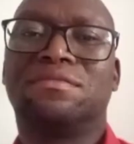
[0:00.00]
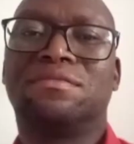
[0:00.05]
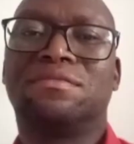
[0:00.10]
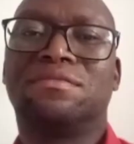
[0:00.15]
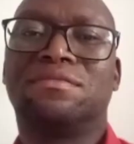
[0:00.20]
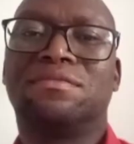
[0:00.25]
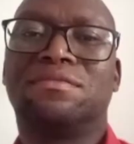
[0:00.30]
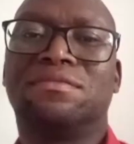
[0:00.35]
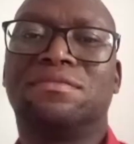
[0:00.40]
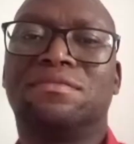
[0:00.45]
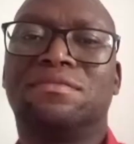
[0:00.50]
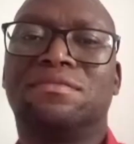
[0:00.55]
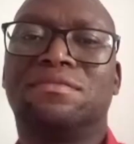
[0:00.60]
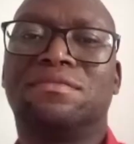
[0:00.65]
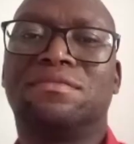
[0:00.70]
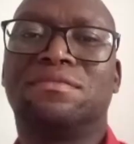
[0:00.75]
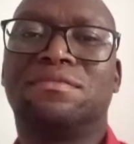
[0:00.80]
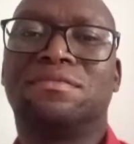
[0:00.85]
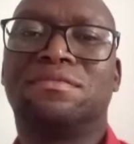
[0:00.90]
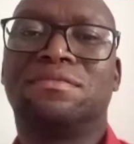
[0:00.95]
input.
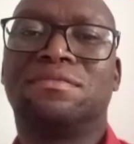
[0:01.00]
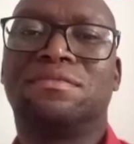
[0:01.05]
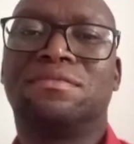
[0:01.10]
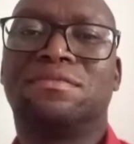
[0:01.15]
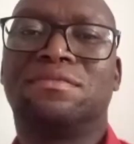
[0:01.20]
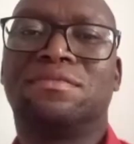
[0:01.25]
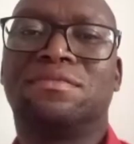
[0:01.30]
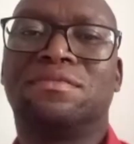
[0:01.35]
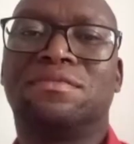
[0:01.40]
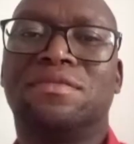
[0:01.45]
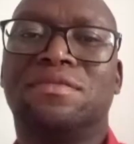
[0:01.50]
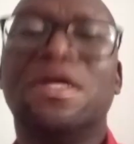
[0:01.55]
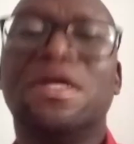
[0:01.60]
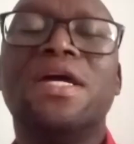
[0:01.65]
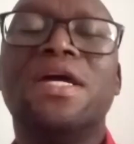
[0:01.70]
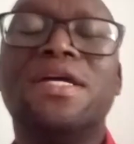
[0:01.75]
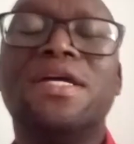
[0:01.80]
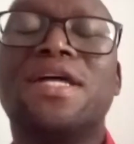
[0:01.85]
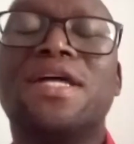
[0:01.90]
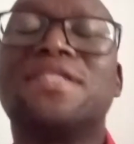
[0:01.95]

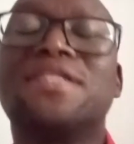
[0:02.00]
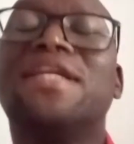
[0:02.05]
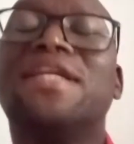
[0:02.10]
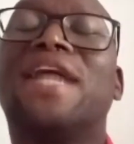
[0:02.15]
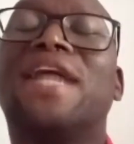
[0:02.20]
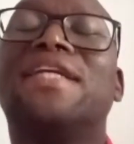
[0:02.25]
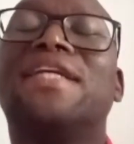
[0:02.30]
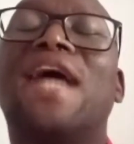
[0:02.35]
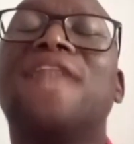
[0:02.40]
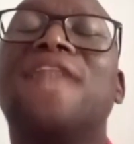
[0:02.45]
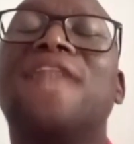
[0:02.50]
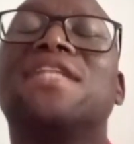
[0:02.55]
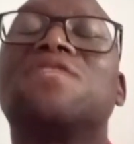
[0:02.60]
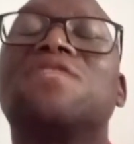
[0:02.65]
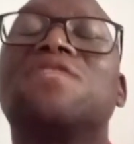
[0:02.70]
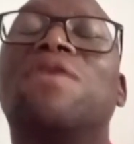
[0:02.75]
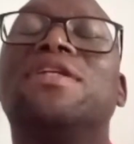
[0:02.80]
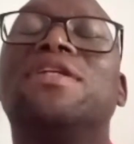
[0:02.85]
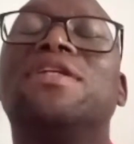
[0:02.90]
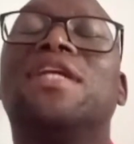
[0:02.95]
Just in that day, I just
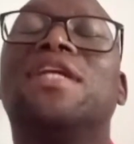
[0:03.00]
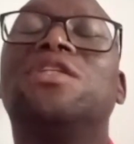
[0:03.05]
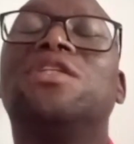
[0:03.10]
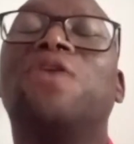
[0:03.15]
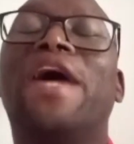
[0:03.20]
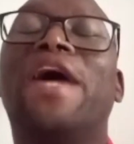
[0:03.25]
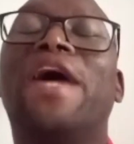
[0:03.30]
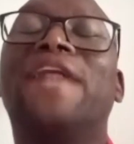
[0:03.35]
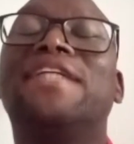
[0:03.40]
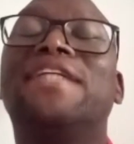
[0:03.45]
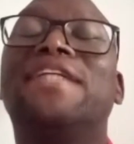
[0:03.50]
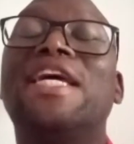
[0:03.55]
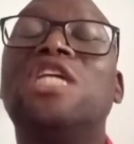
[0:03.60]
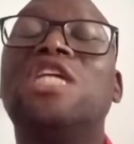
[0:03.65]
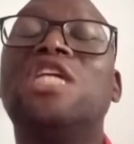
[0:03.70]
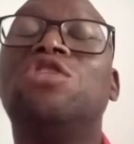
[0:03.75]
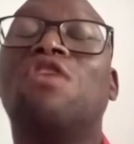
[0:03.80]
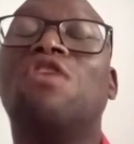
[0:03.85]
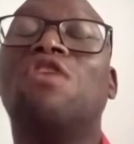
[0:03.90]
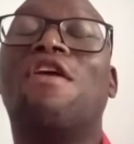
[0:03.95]
wanted to add the
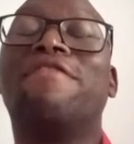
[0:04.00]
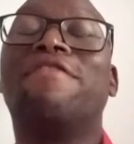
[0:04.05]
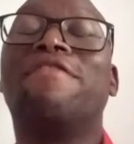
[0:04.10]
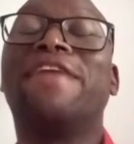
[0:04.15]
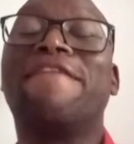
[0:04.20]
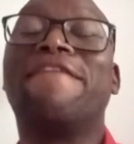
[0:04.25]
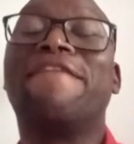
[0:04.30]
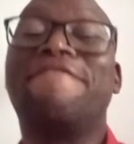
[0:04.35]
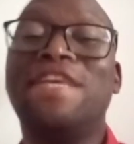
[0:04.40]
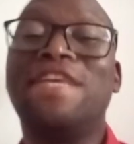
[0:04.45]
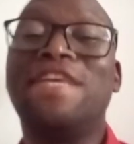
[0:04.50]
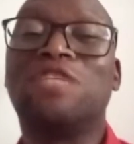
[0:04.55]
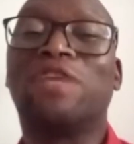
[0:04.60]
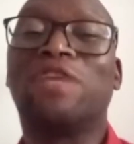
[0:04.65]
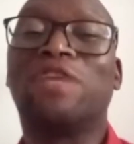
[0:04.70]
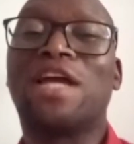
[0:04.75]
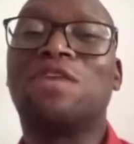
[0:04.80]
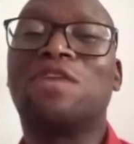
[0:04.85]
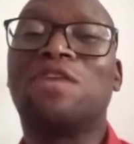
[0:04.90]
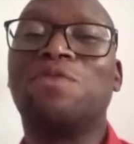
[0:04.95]
issue of the fee so
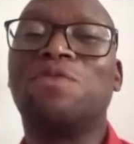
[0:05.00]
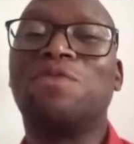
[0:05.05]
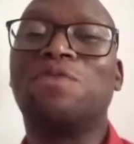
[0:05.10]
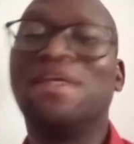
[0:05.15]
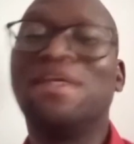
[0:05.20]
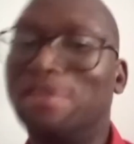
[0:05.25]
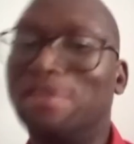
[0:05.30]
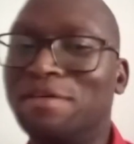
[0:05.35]
that we